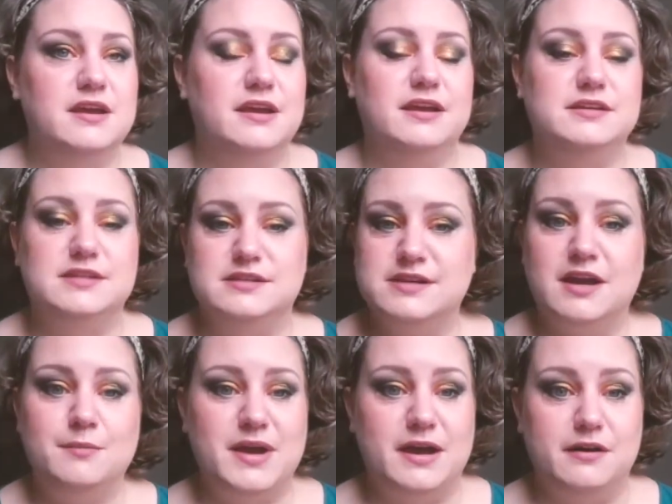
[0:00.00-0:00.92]
it does not
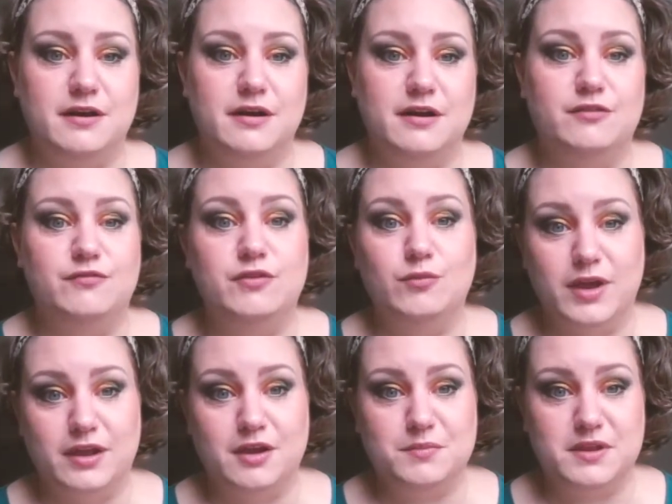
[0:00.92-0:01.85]
matter if you
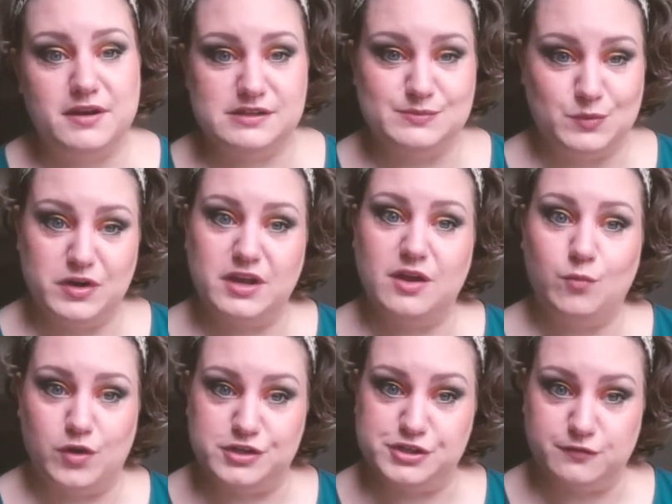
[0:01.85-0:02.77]
wake up the next morning and
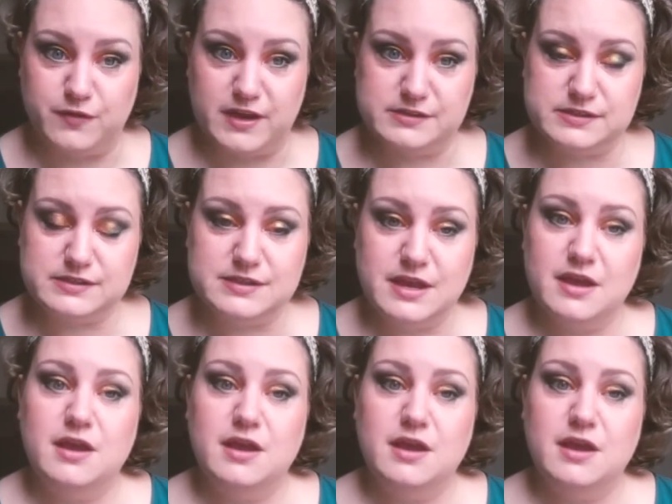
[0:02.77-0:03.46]
wash your face,